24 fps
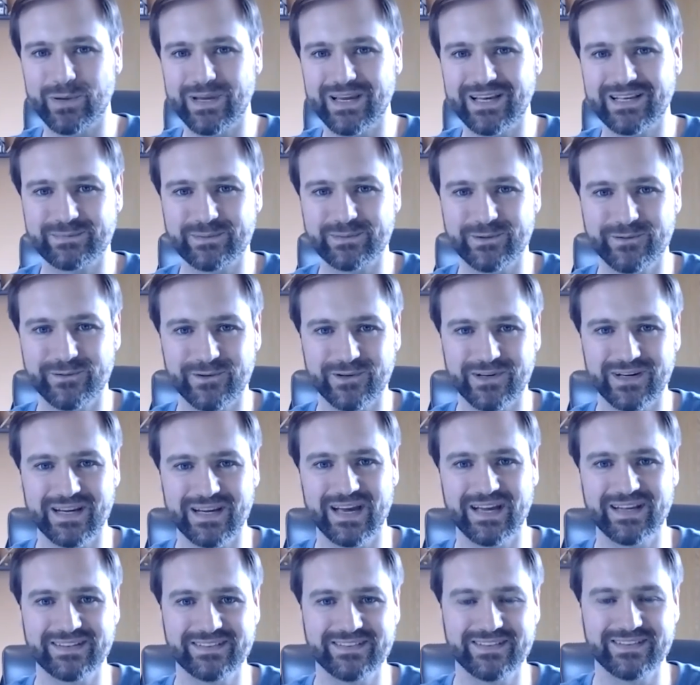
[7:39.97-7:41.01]
weeks before he
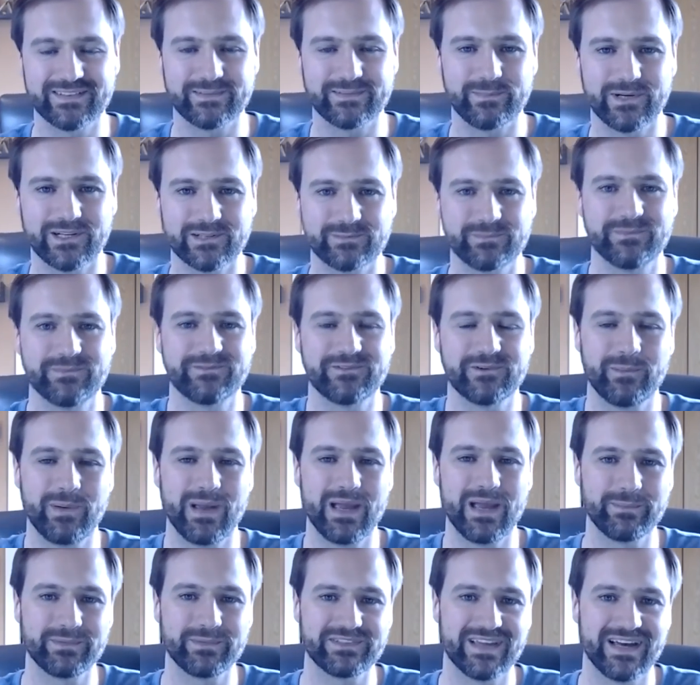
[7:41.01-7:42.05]
got his disbursement from
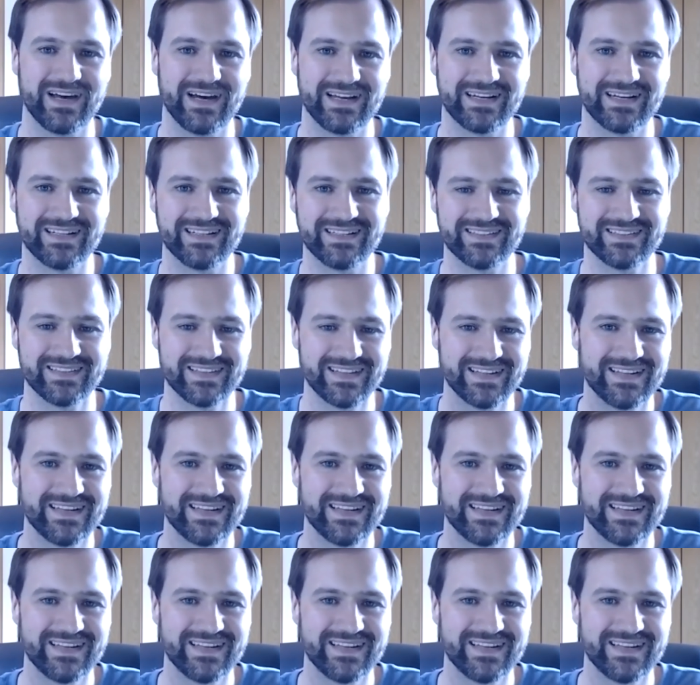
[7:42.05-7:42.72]
Amazon, and